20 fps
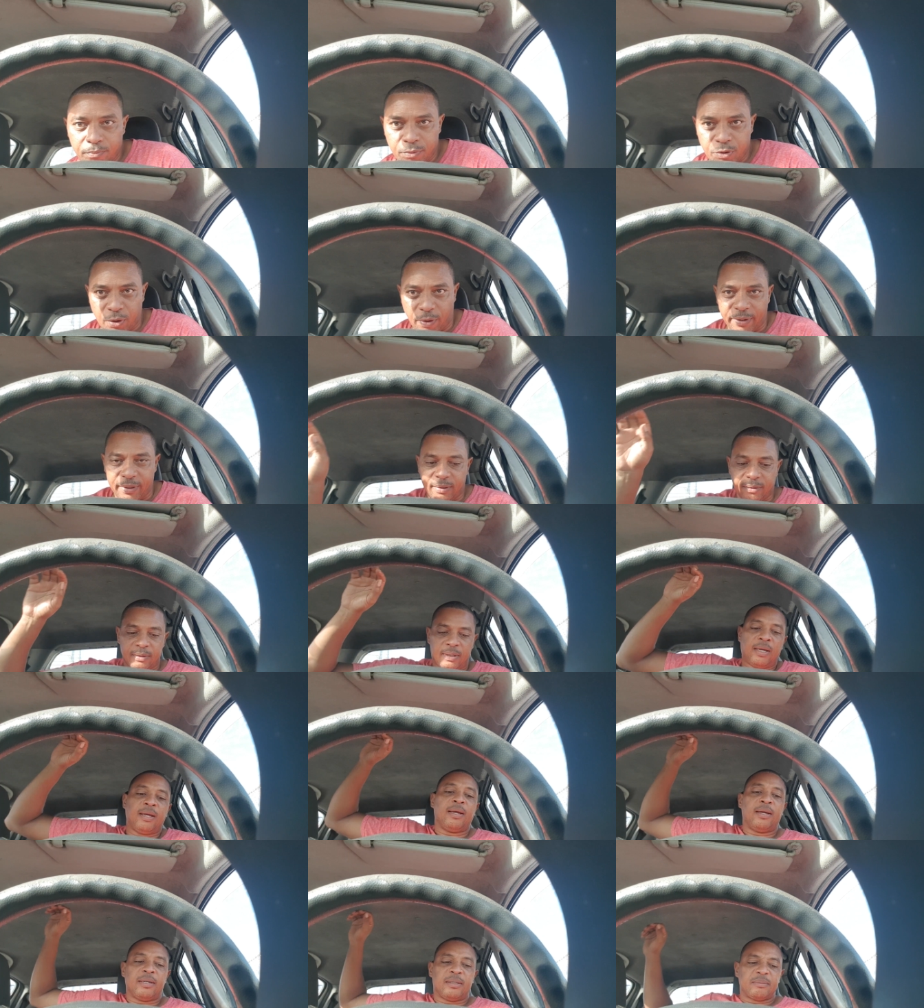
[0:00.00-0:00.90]
Sorry.
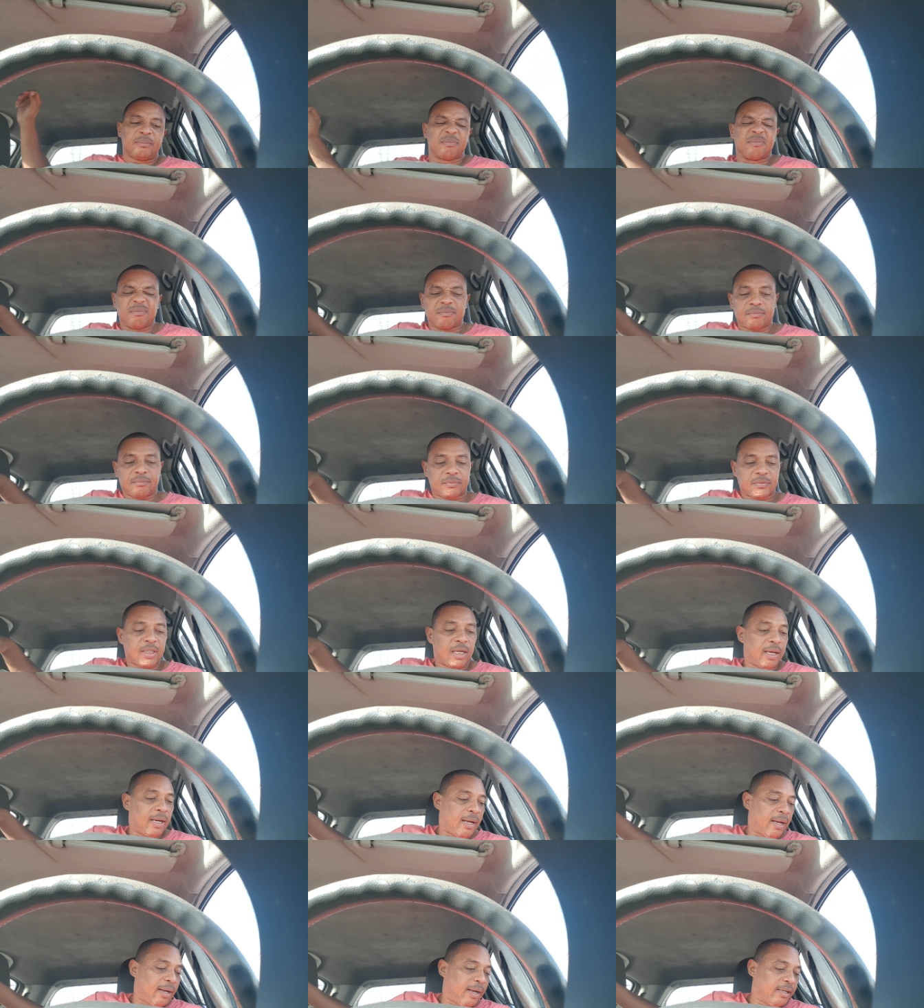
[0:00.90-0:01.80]

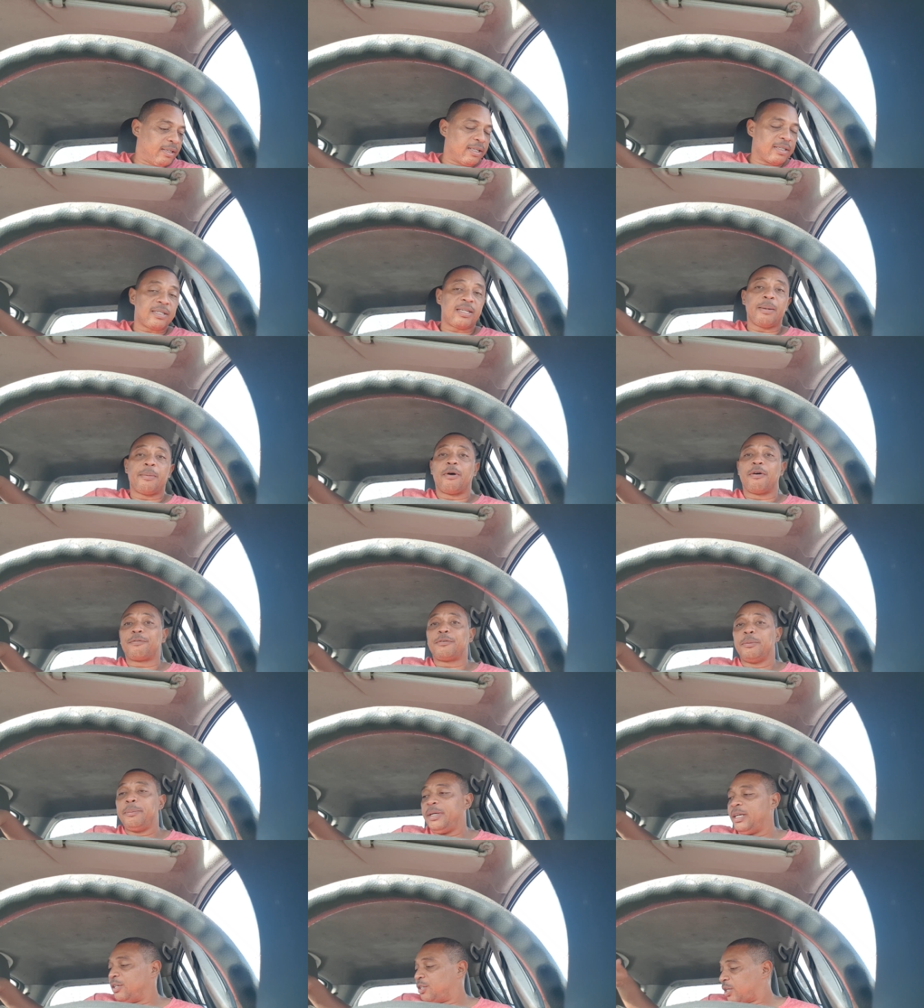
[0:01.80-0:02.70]
I just came off
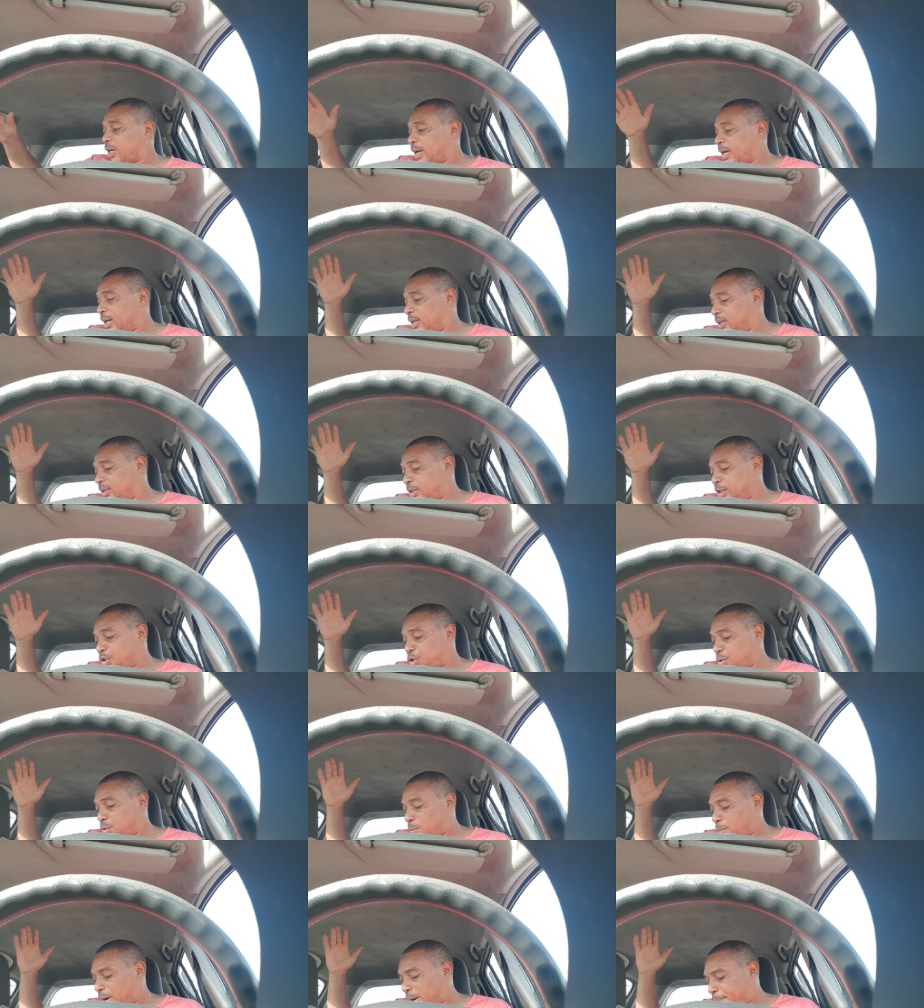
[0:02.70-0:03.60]
the beach. I had a
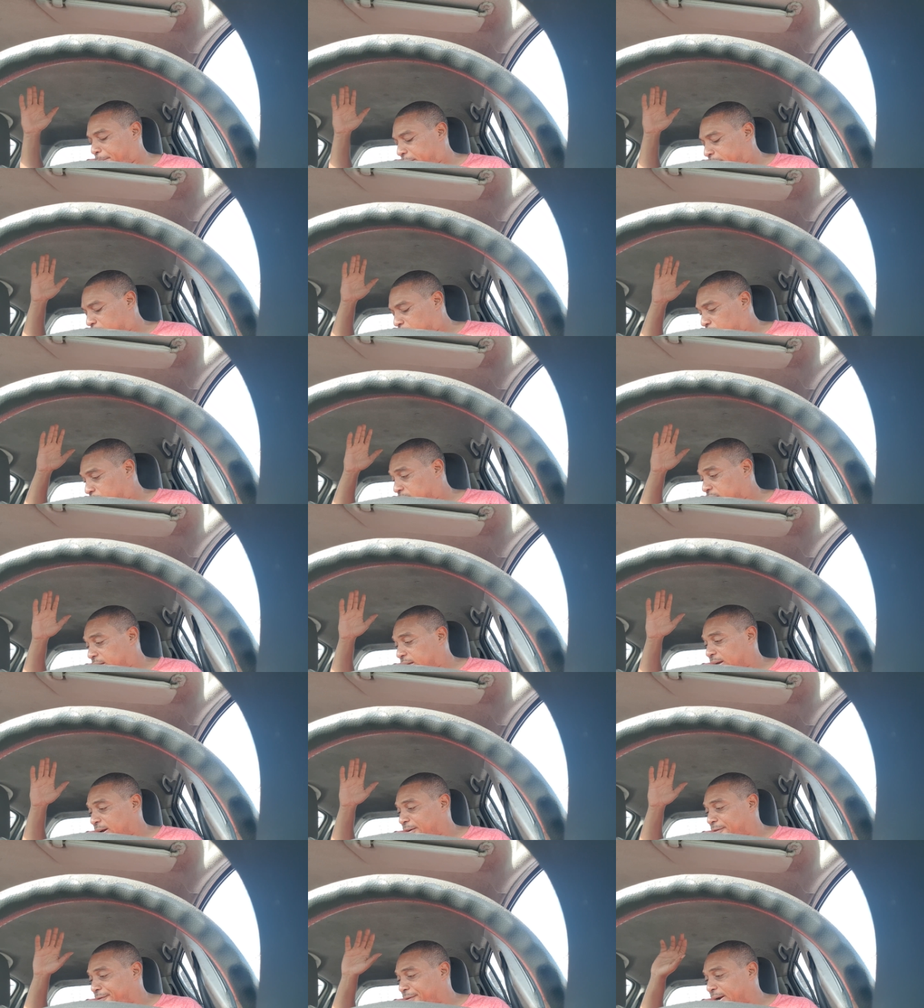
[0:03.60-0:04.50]
tissue to wipe my nose. I
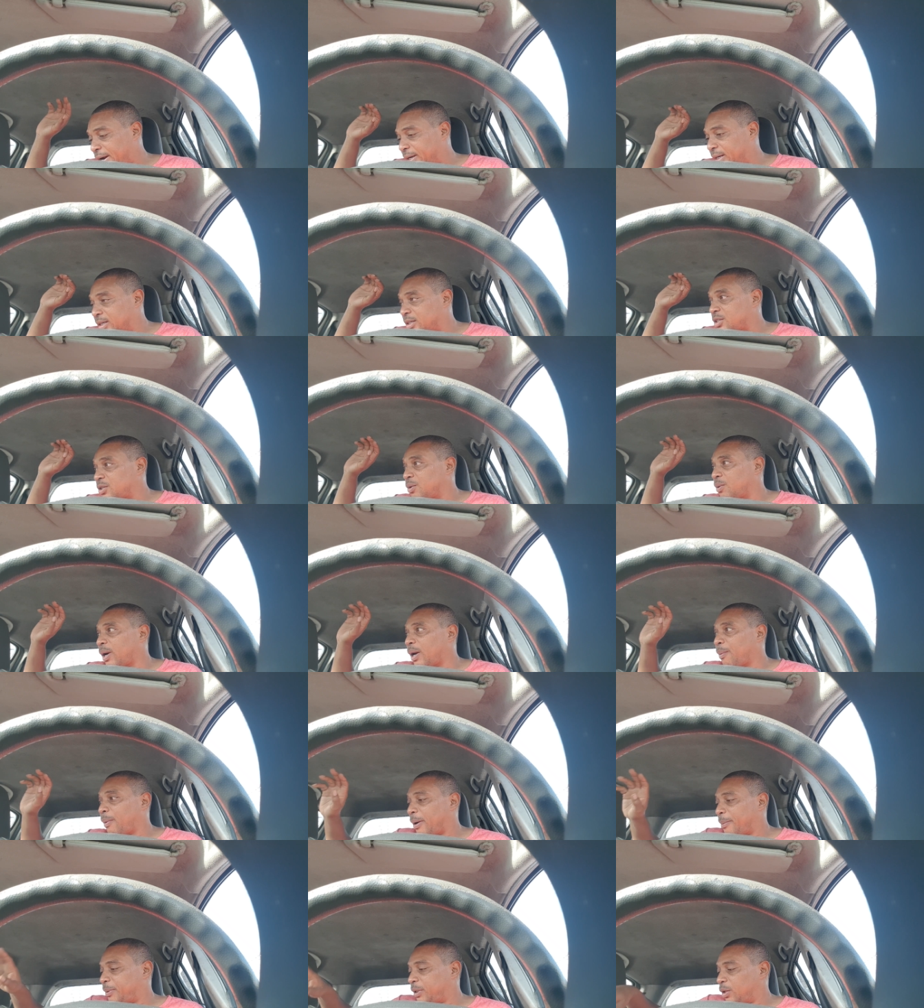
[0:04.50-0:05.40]
can't find it, so I
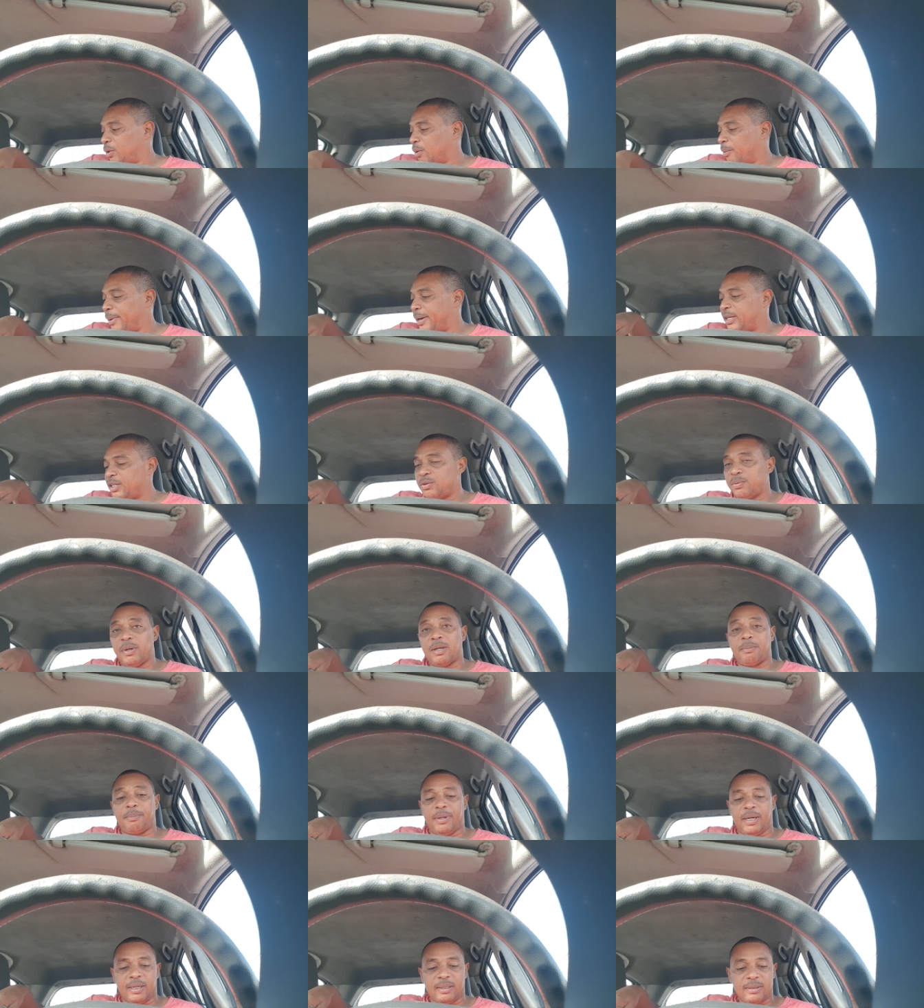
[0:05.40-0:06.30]
wiped it on my
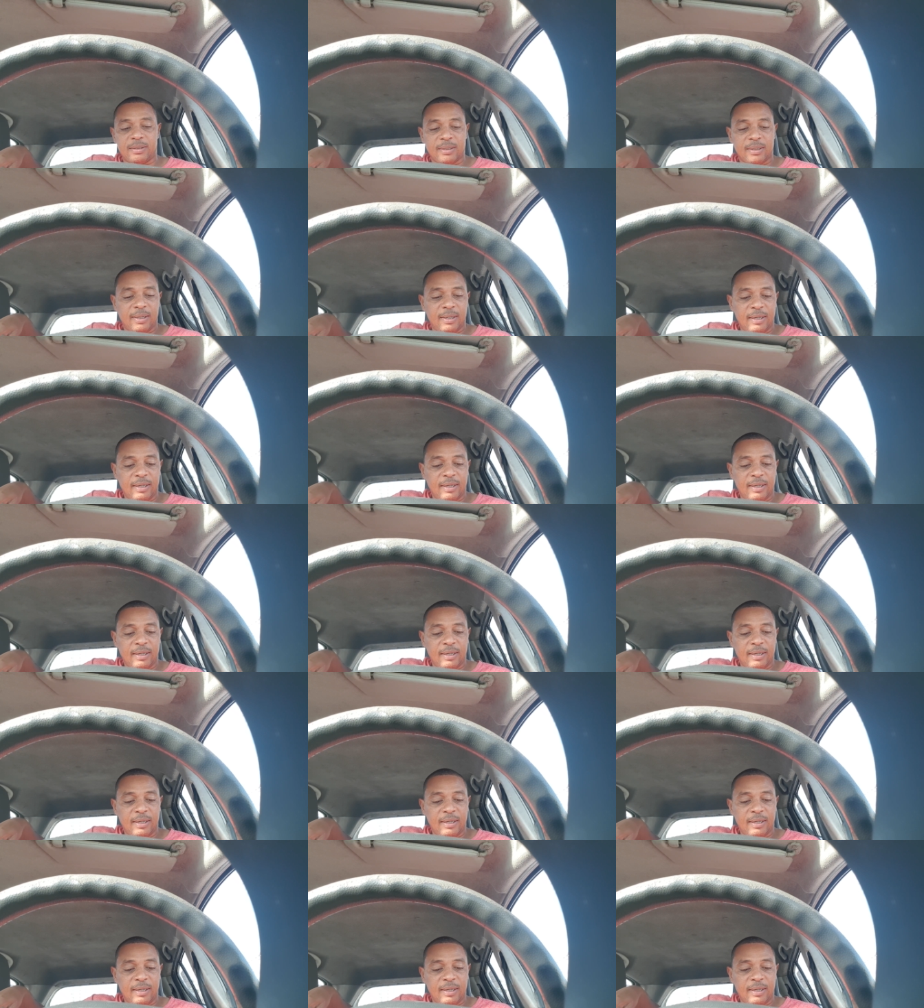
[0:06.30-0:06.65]
sweatpants.